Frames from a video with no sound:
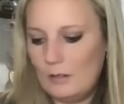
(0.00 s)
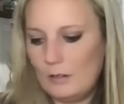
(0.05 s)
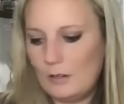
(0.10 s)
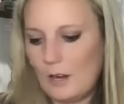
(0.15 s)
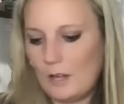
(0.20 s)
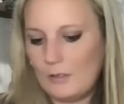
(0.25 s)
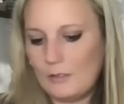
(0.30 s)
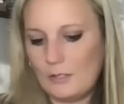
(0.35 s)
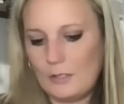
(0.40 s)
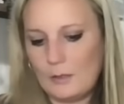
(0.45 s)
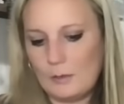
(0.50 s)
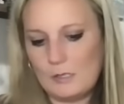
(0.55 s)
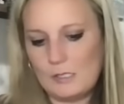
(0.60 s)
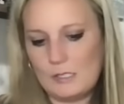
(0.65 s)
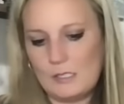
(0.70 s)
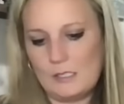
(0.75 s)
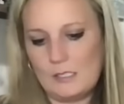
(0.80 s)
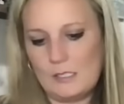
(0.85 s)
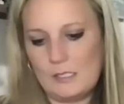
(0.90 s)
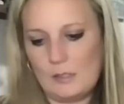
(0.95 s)
I thought that was a
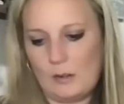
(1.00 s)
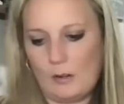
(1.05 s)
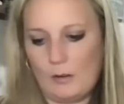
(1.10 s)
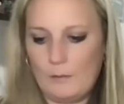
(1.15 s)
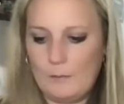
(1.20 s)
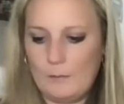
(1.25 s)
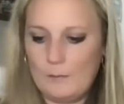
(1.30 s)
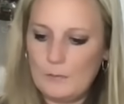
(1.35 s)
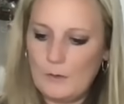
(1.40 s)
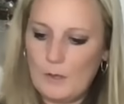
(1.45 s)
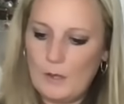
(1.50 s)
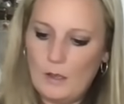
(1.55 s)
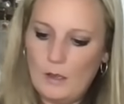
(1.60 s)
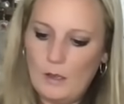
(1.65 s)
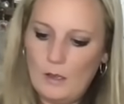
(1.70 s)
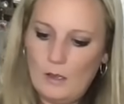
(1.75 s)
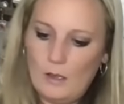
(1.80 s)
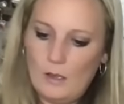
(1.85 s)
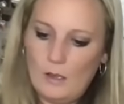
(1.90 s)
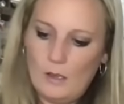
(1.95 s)
Disney song.
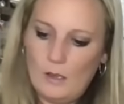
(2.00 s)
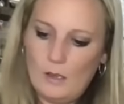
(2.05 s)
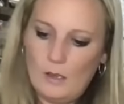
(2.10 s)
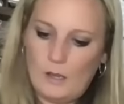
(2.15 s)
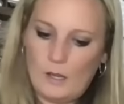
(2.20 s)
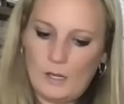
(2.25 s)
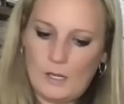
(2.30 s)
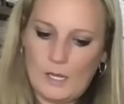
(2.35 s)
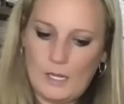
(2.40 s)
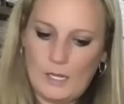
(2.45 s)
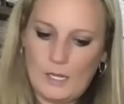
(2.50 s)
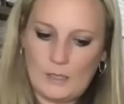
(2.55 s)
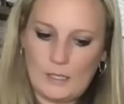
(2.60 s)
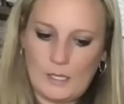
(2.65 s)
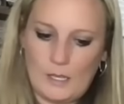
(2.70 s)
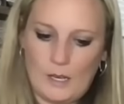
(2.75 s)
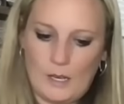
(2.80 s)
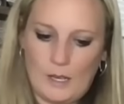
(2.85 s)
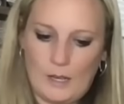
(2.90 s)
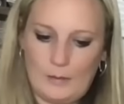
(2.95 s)
I can't get
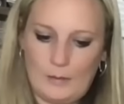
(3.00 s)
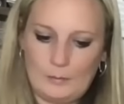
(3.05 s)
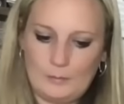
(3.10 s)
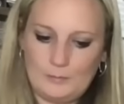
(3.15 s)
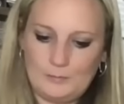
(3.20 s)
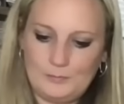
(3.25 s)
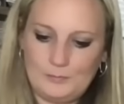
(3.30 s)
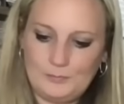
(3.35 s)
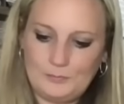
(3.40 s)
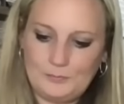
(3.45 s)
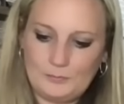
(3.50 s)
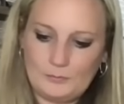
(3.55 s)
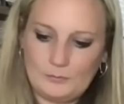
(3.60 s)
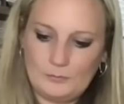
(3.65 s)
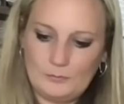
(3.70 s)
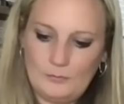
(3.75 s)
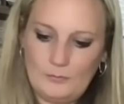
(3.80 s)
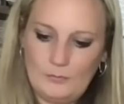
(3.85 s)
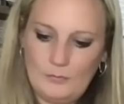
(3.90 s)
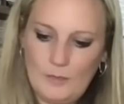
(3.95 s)
that high.
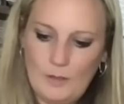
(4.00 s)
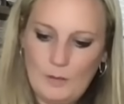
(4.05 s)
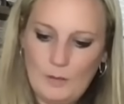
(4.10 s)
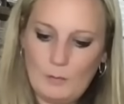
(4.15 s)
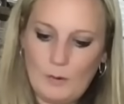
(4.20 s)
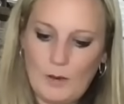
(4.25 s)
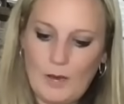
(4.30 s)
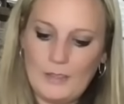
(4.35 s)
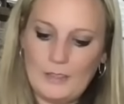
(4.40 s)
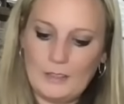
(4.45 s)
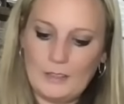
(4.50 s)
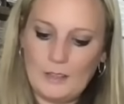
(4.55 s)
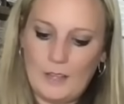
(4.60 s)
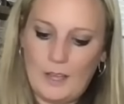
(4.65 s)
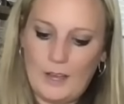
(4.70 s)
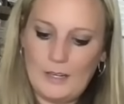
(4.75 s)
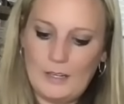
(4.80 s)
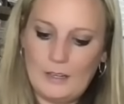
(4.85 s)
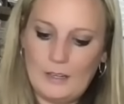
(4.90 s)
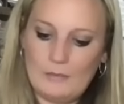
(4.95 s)
By the
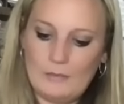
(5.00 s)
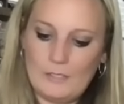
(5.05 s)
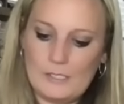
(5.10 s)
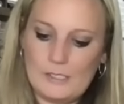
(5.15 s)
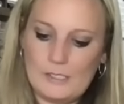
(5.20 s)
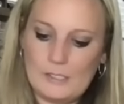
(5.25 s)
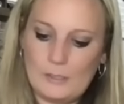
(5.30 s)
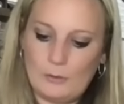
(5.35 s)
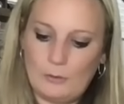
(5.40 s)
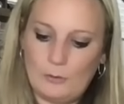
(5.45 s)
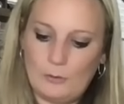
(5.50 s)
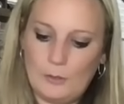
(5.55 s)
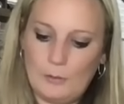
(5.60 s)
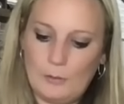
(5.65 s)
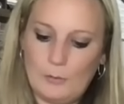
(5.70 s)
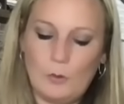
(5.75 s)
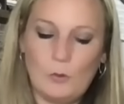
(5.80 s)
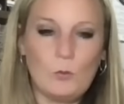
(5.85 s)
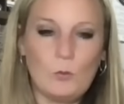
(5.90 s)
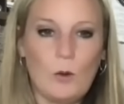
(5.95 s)
Light of the Silvery
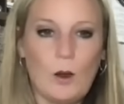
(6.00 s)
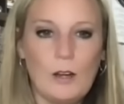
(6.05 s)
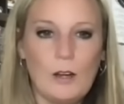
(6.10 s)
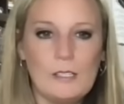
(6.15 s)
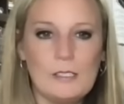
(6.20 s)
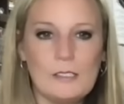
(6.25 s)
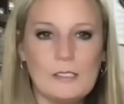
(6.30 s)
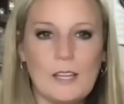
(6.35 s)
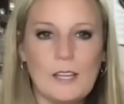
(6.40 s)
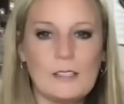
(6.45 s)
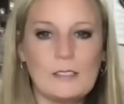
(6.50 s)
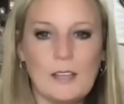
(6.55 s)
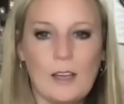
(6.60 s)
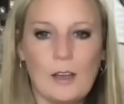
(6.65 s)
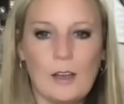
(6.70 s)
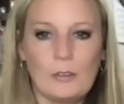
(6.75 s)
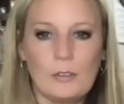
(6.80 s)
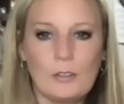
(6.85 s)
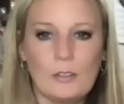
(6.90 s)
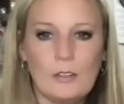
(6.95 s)
Moon. Why does that
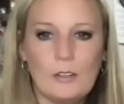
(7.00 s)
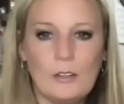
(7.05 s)
sound?